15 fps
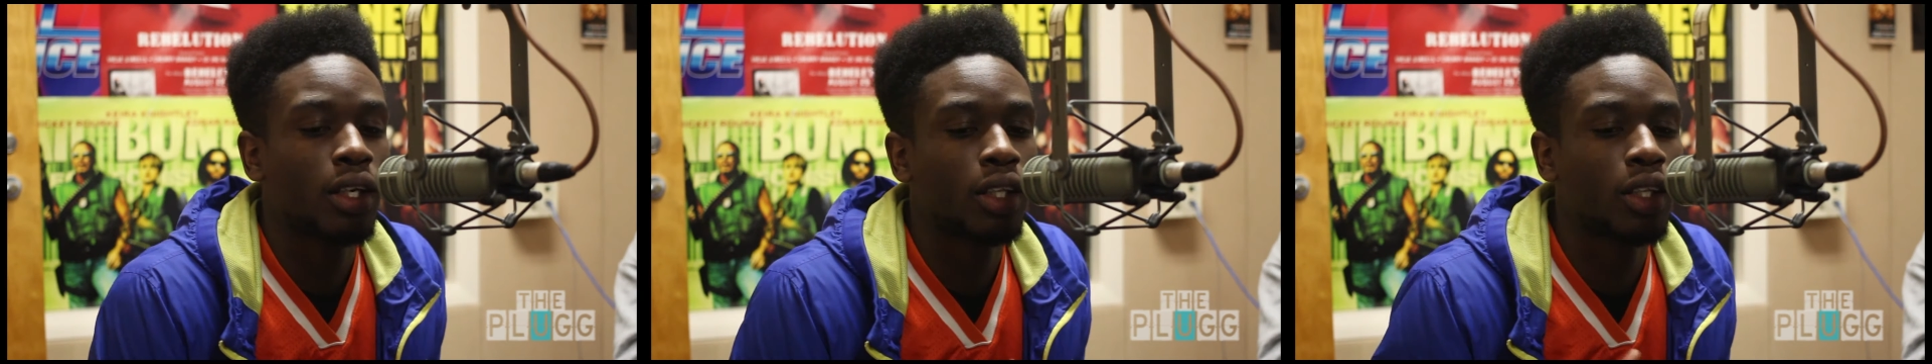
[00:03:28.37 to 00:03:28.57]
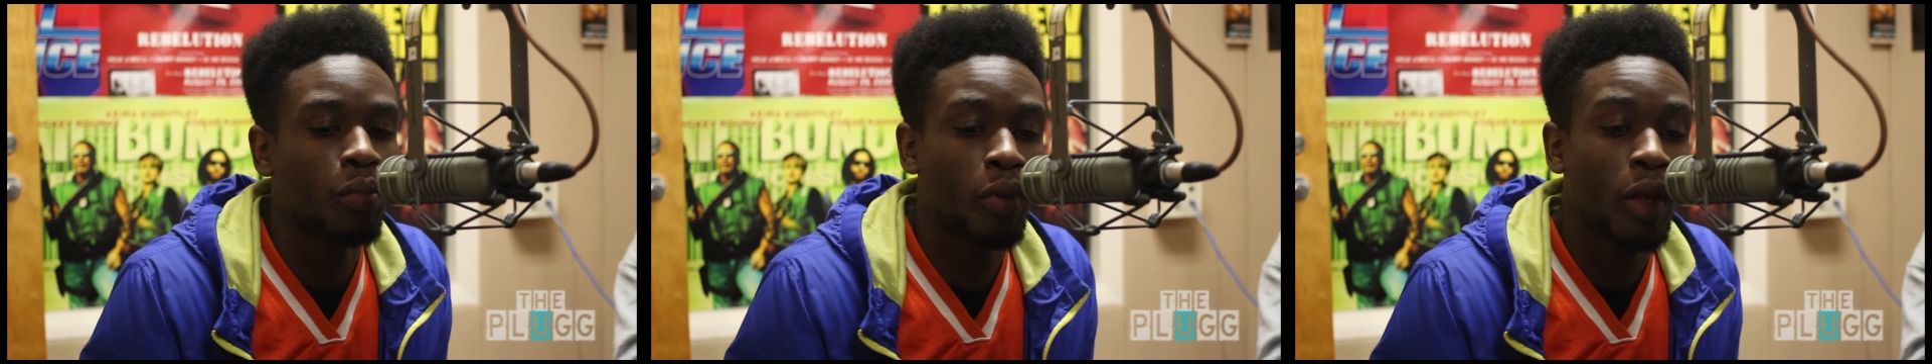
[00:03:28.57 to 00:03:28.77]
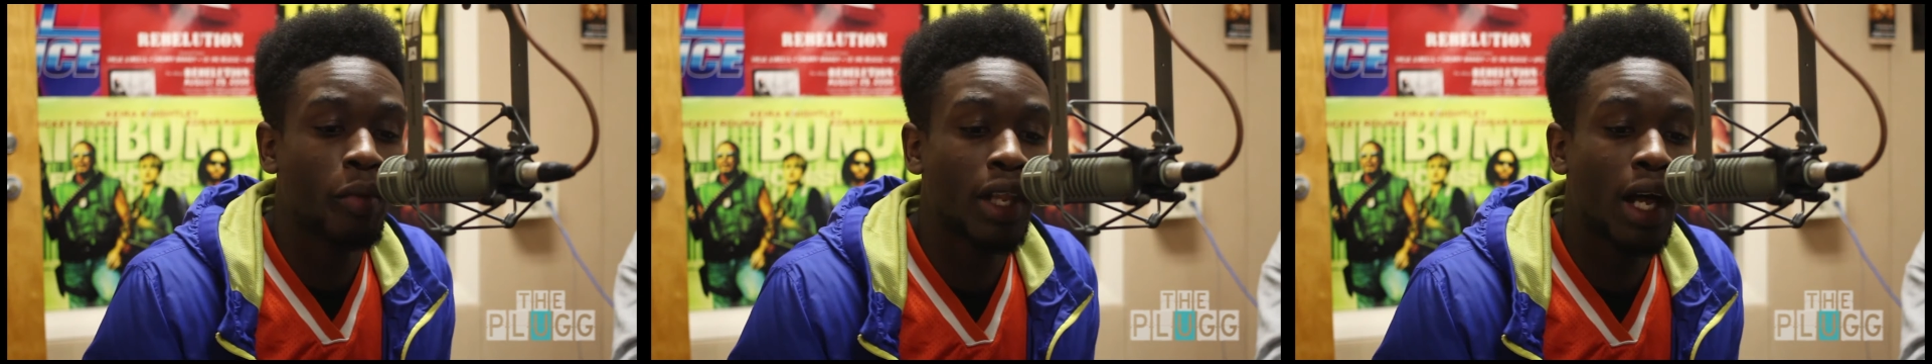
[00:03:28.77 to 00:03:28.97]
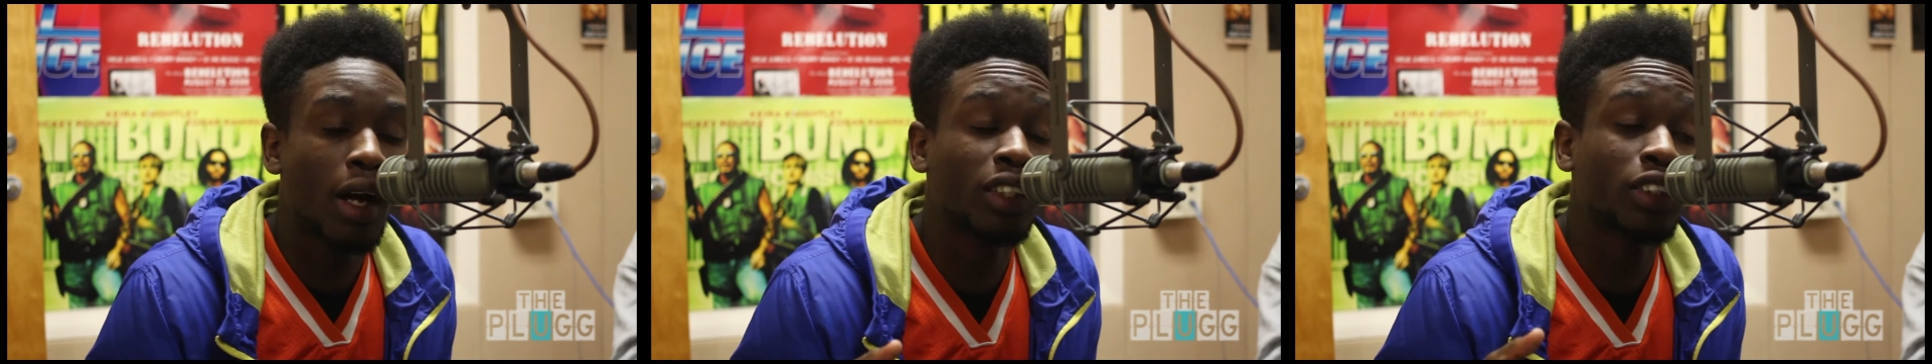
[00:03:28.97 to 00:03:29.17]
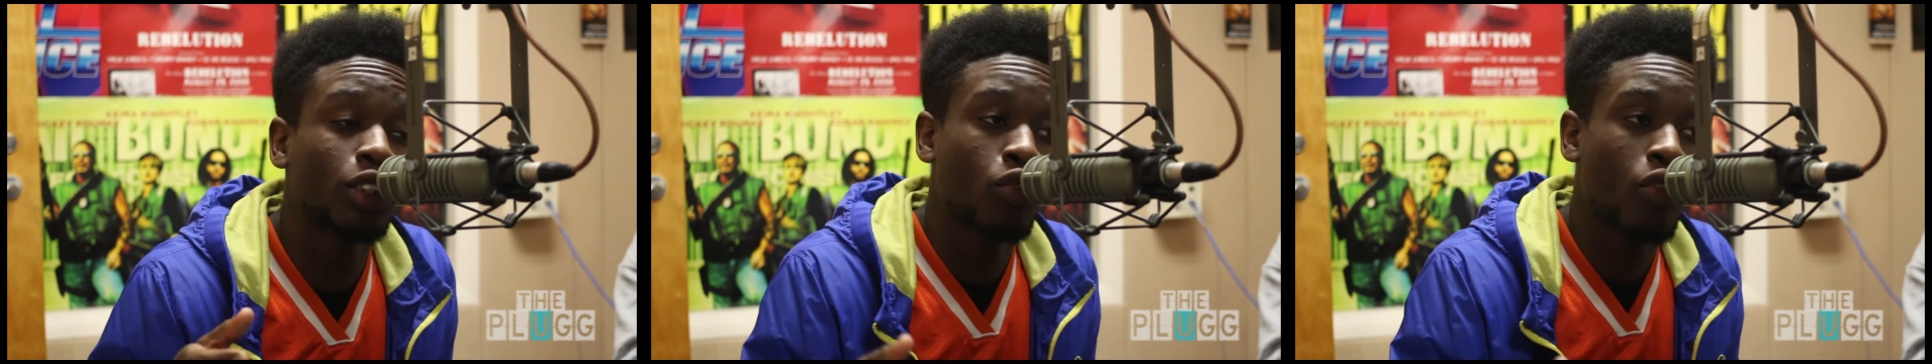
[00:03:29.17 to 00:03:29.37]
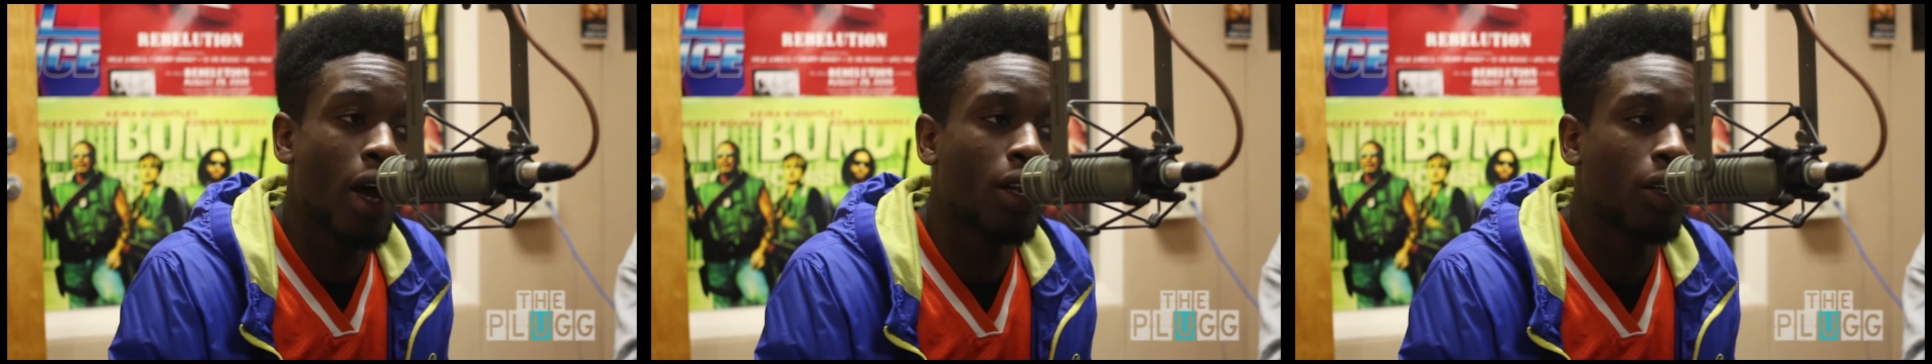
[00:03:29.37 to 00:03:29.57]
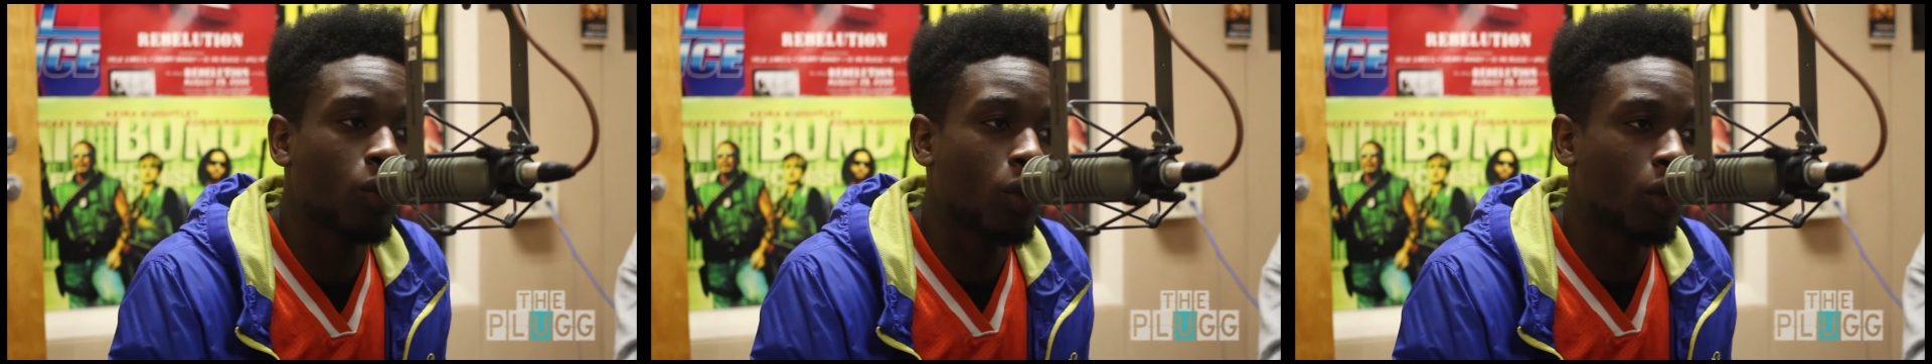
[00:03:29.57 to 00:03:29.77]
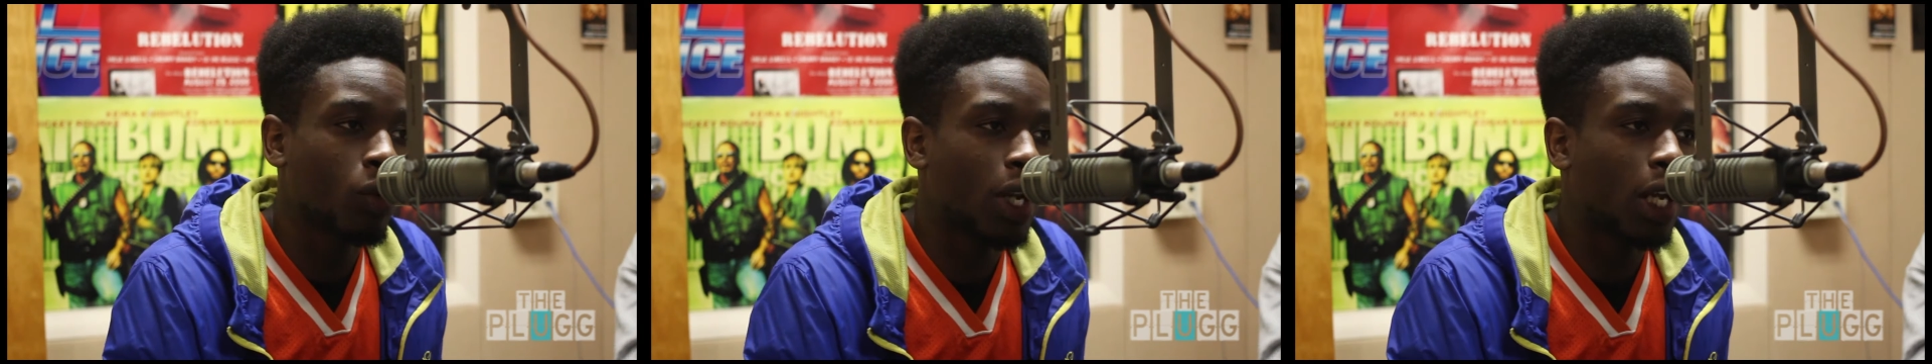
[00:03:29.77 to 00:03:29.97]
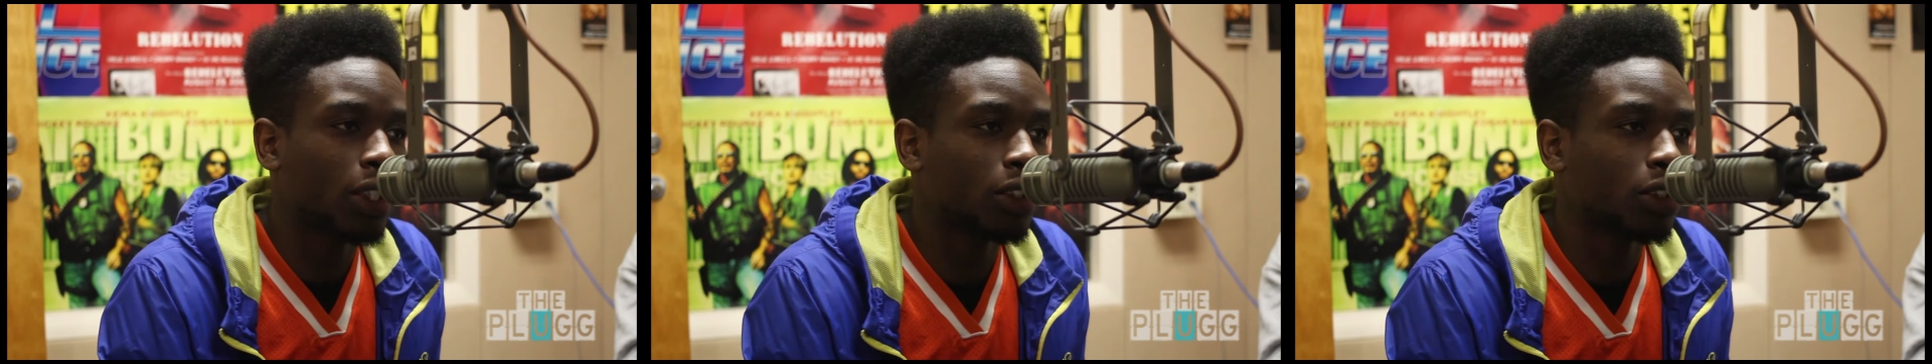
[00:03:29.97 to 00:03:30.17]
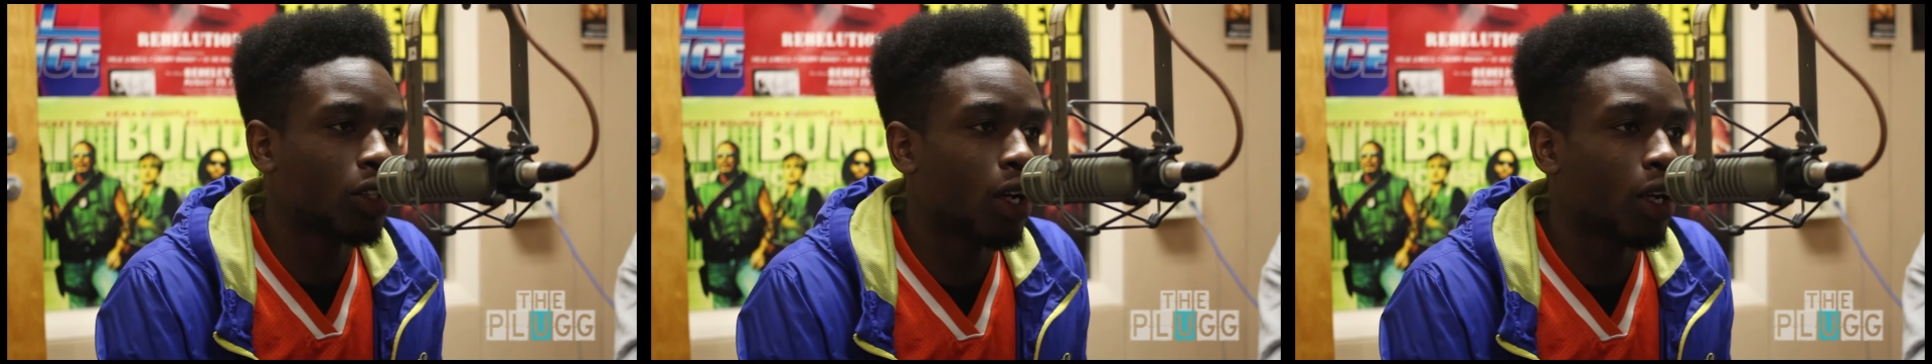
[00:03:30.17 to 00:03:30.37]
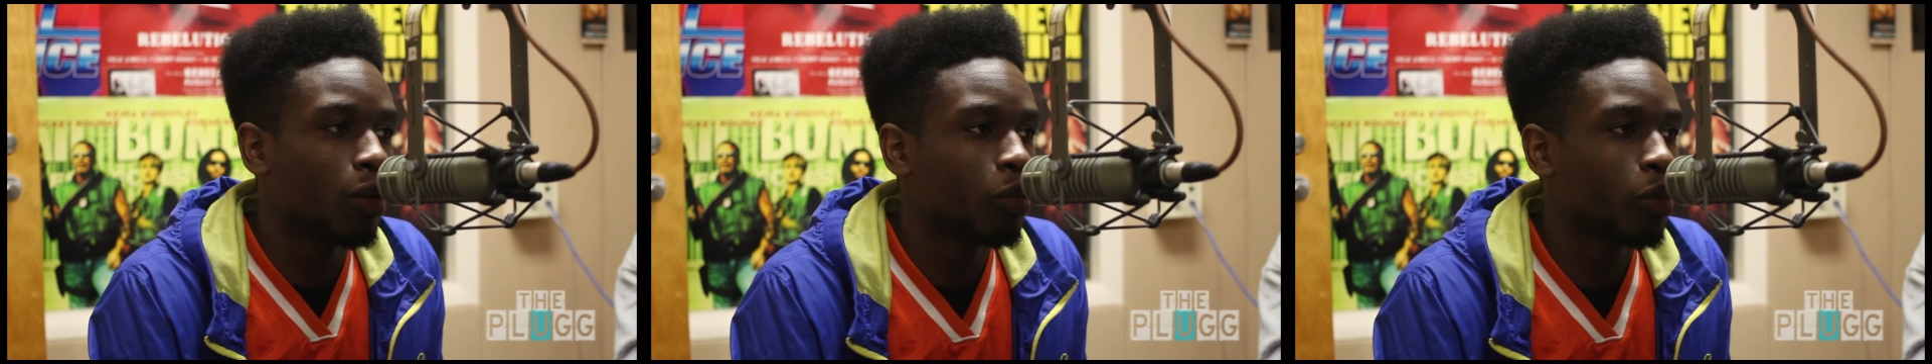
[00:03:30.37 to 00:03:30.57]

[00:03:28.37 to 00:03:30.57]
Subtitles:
the people I was surrounded with when I started,